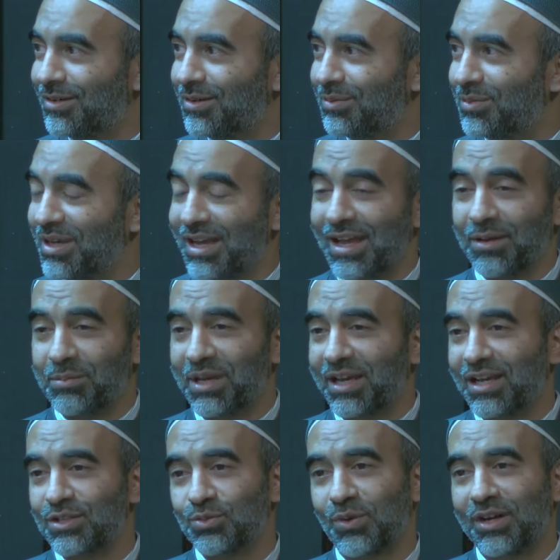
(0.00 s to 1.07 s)
Eh,
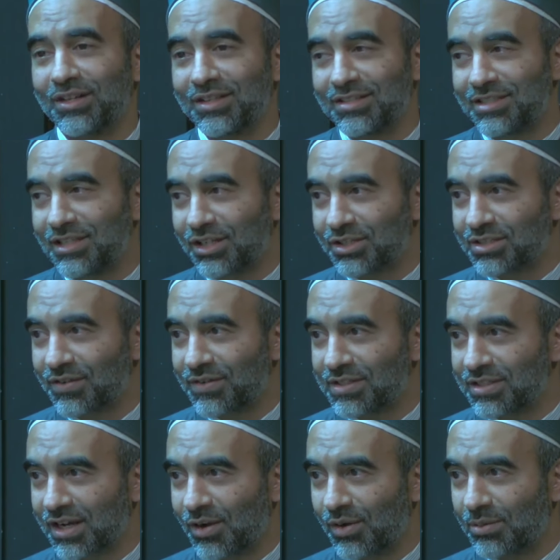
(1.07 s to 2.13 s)
because one of the secrets of
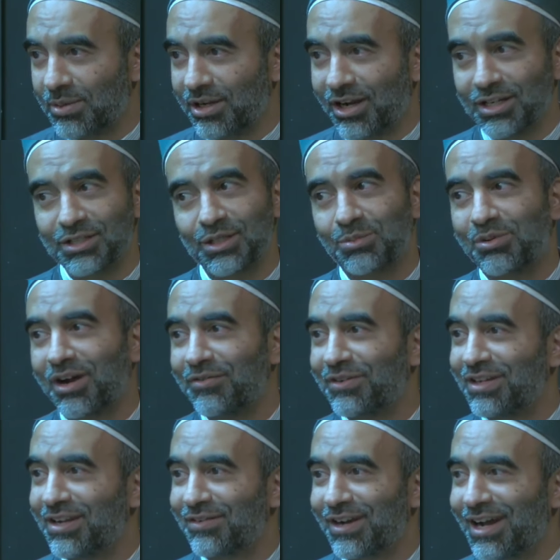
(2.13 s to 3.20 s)
Isra and Miraj, the Prophet
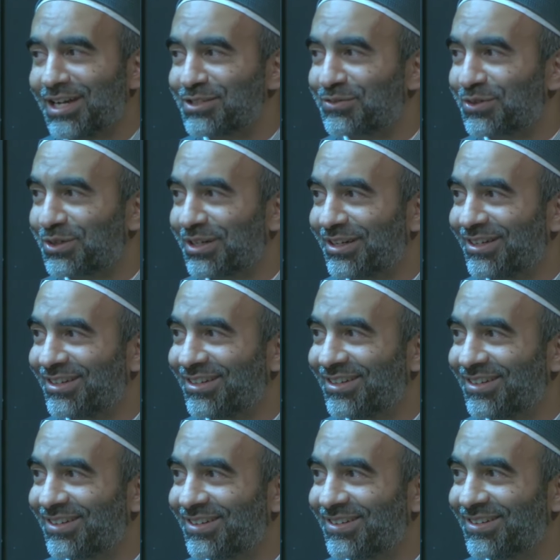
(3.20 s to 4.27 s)
never asked for it.
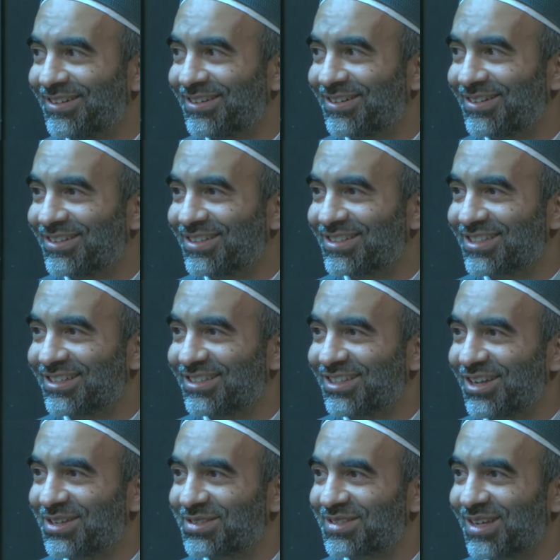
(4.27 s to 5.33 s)

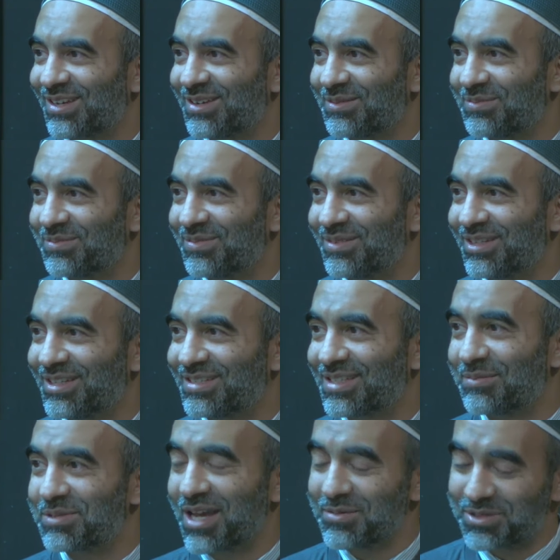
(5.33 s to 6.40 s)
Sallallahu Alaihi Wasallam.
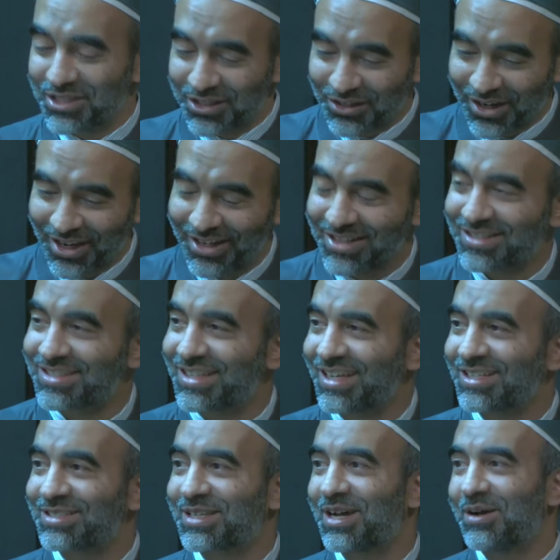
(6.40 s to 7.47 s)
Sometimes the greatest
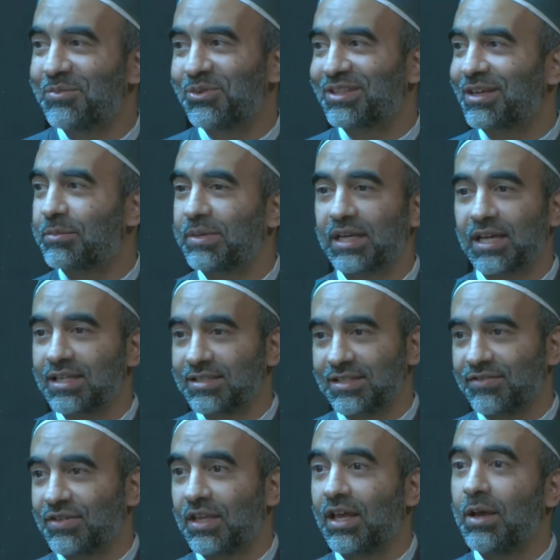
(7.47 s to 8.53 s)
things come with that because
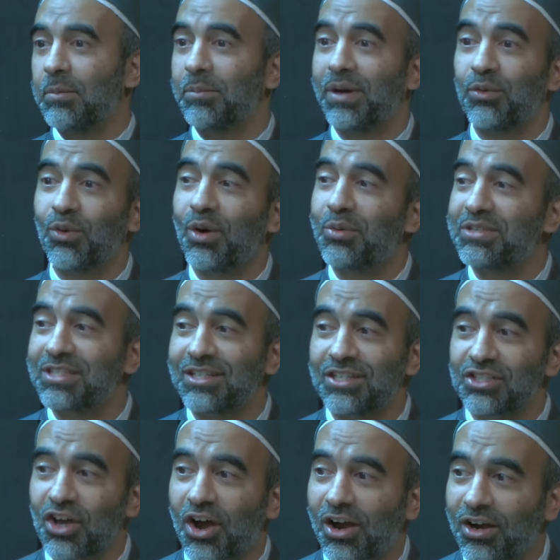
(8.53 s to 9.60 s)
of but what was in
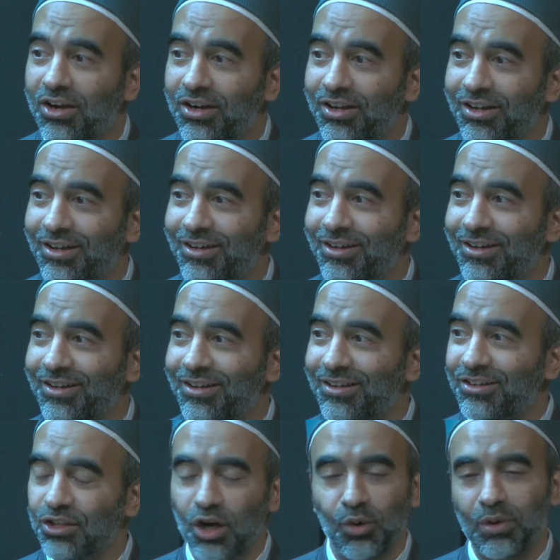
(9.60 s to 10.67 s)
his heart.
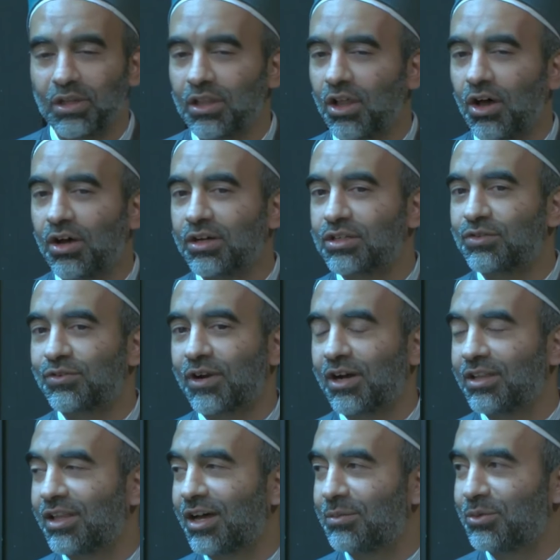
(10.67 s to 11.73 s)
No one longed for
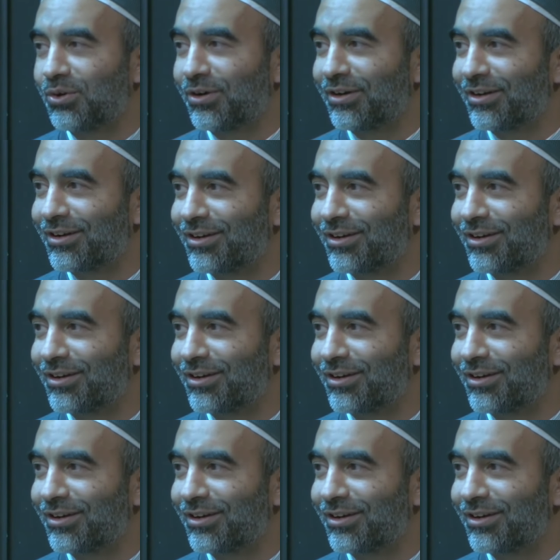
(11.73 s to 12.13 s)
Allah more.